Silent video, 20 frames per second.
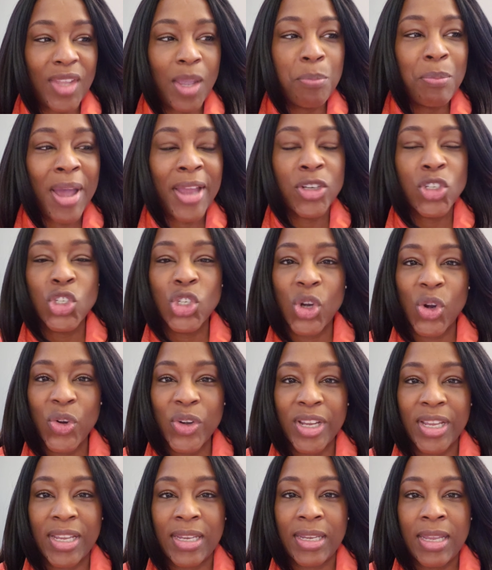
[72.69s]
my
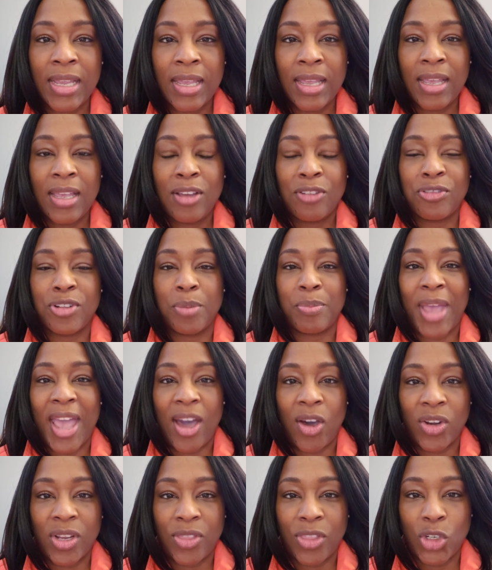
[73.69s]
journey from
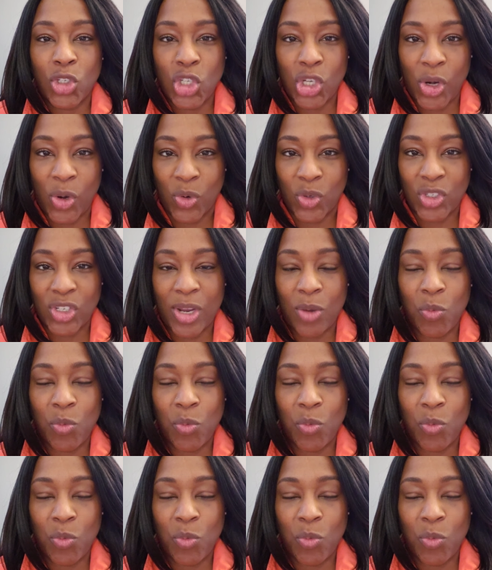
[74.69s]
out of the church.